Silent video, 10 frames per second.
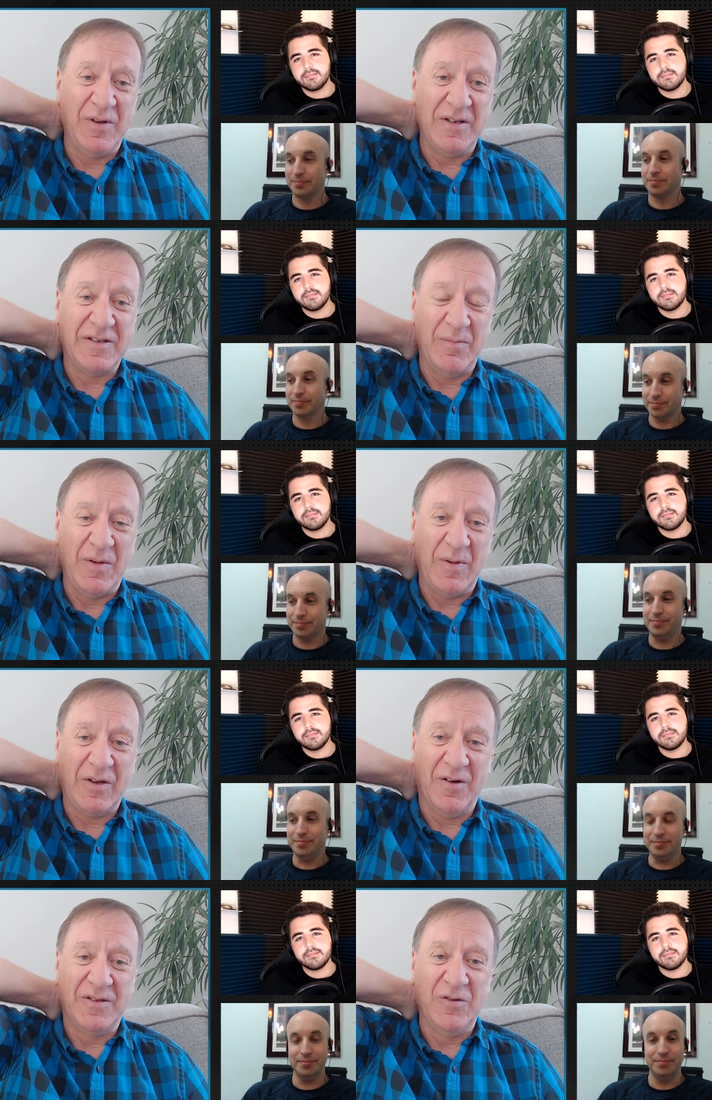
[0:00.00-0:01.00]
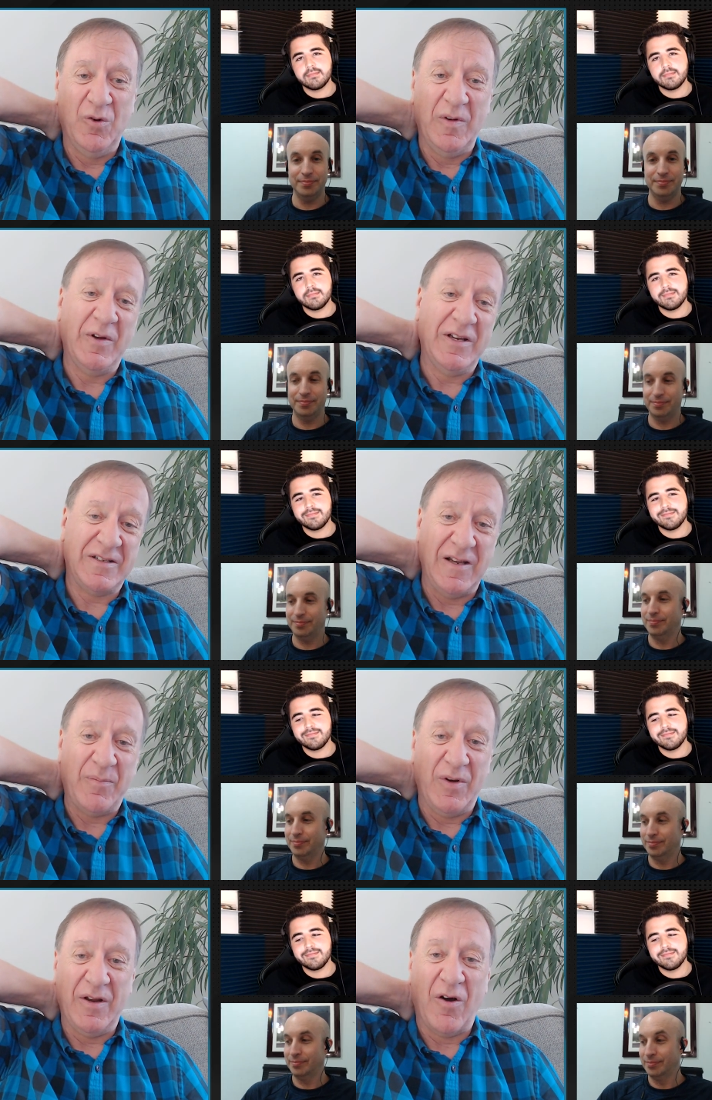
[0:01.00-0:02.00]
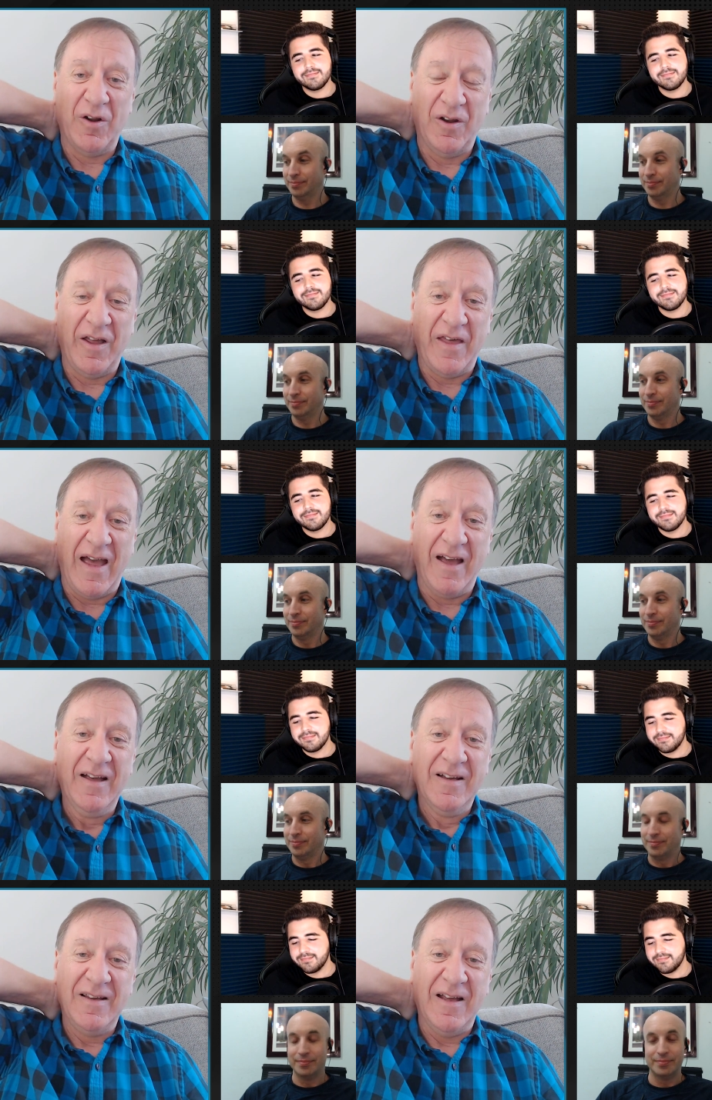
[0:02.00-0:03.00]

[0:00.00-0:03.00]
Speaker 1: purely and simply because normally when it's slippery and hot like that,